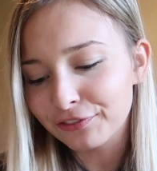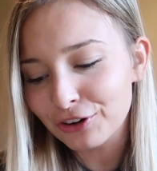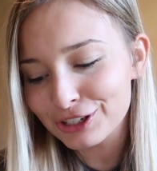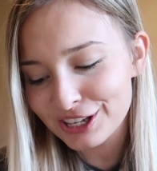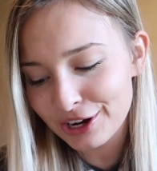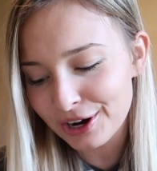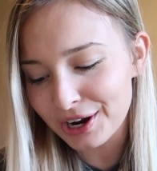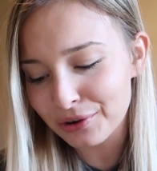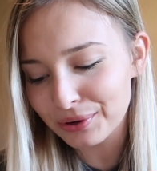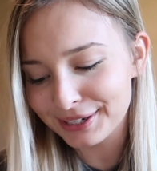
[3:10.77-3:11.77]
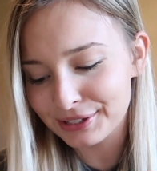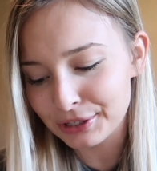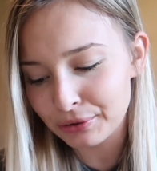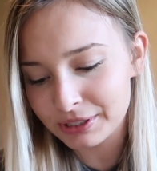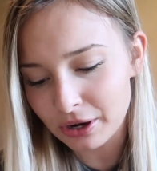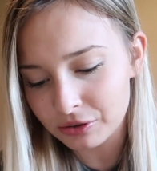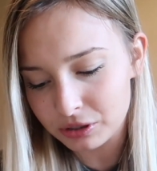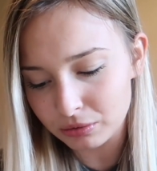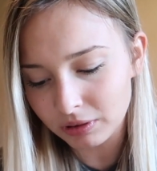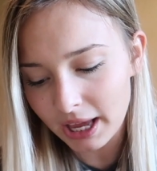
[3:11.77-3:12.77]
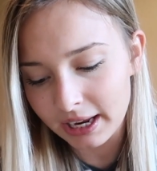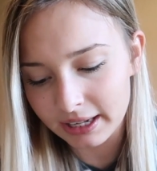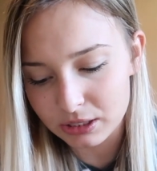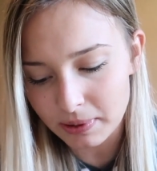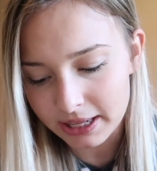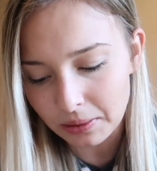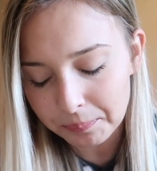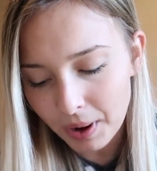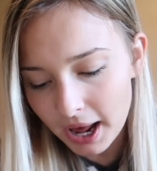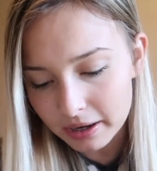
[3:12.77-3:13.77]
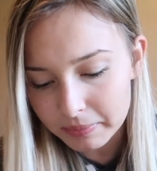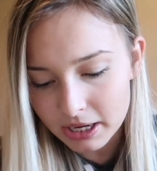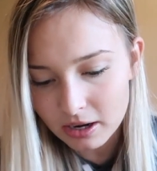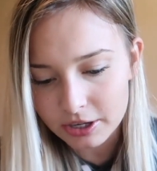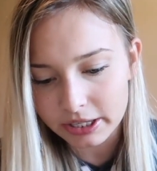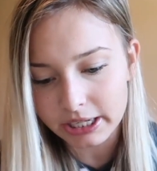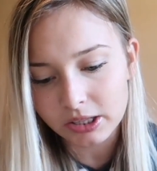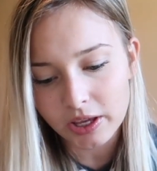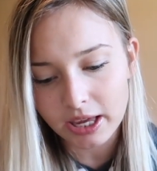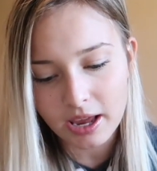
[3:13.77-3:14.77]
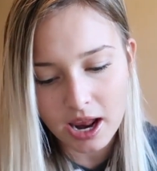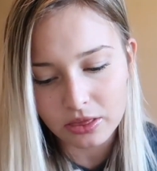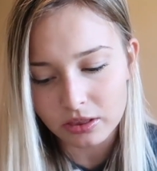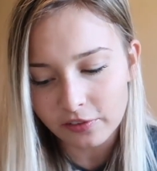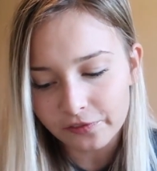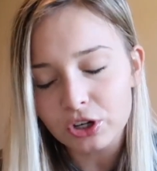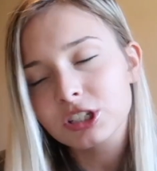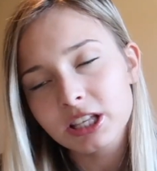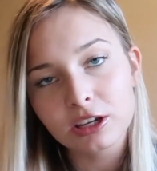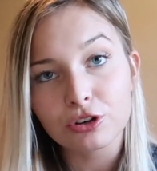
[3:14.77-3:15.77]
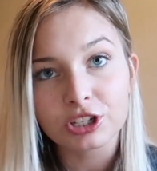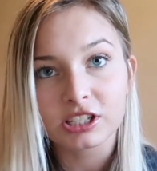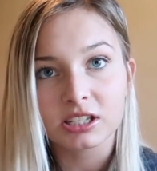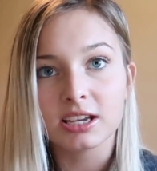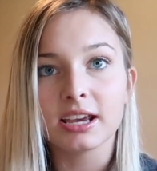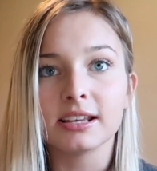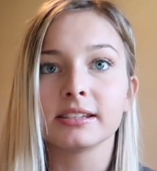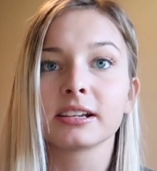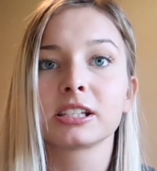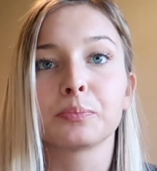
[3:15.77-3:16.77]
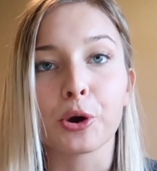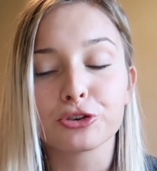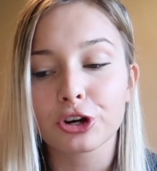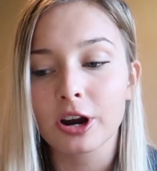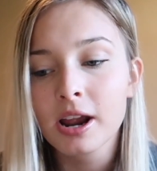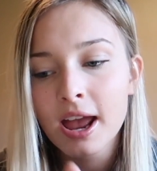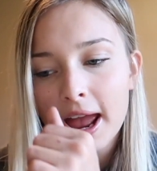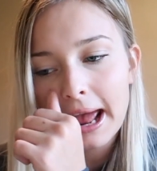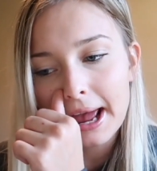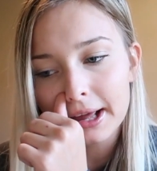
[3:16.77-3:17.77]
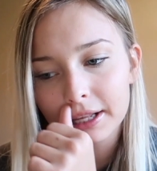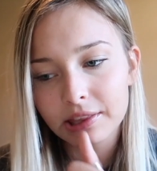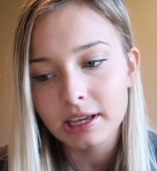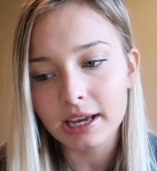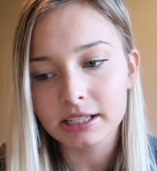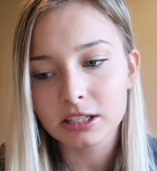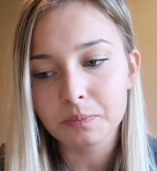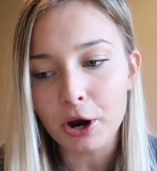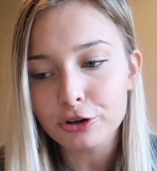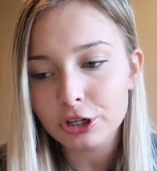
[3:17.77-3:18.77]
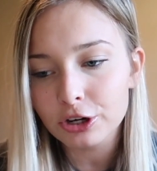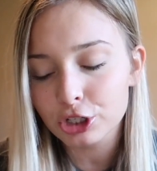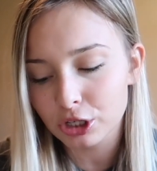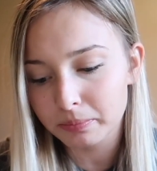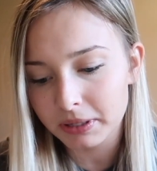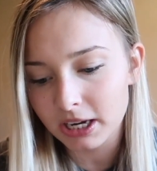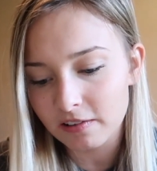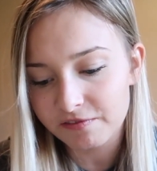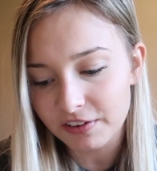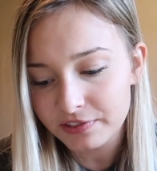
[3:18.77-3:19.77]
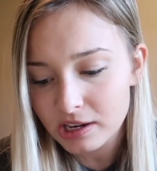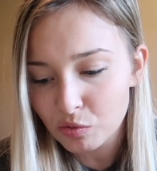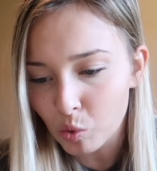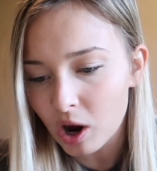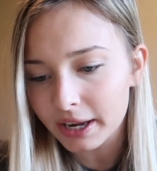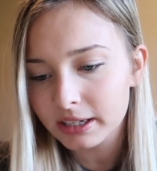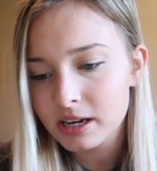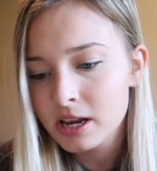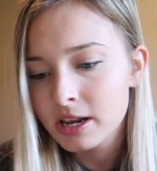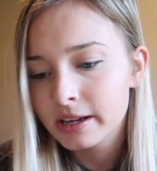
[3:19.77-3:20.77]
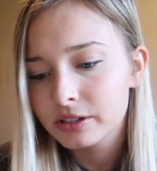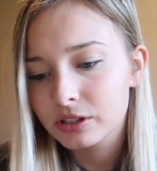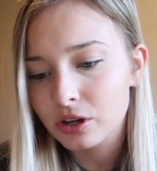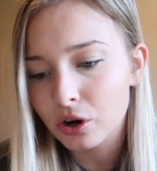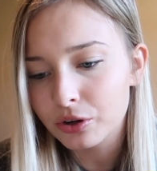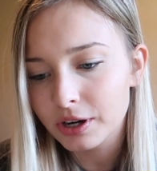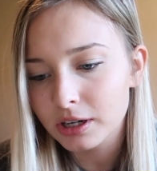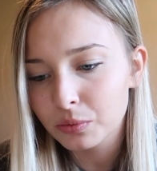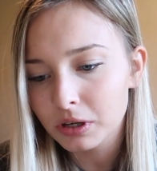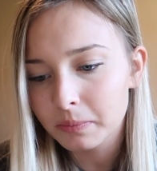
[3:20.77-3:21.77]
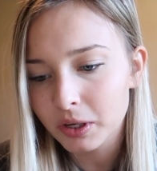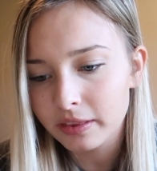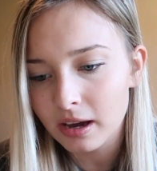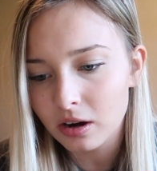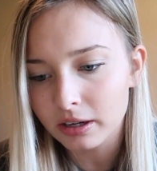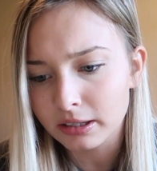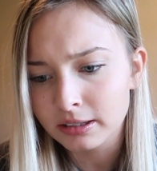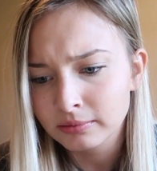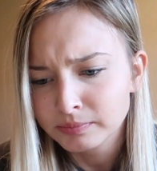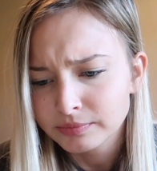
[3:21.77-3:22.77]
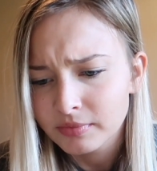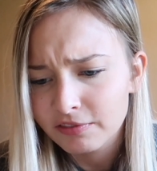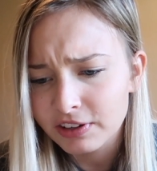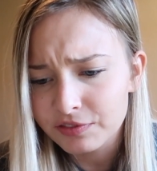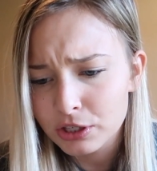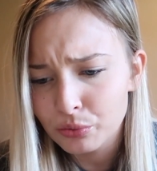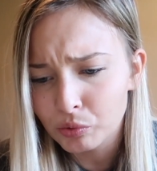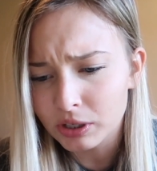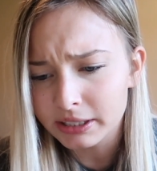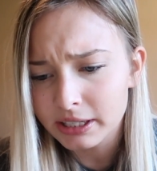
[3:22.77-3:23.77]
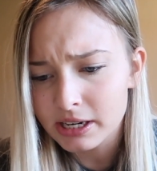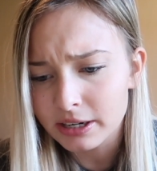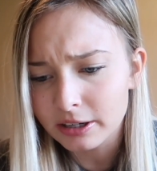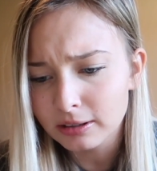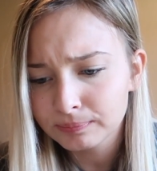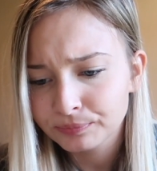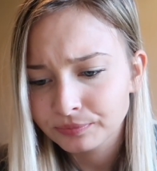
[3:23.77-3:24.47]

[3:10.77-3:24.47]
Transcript: The first thing you're gonna wanna do is go to light. It's right at the bottom here. You're gonna click it, and the first thing you should see is exposure. And the exposure should be 51. So you're gonna wanna put that on 51 here.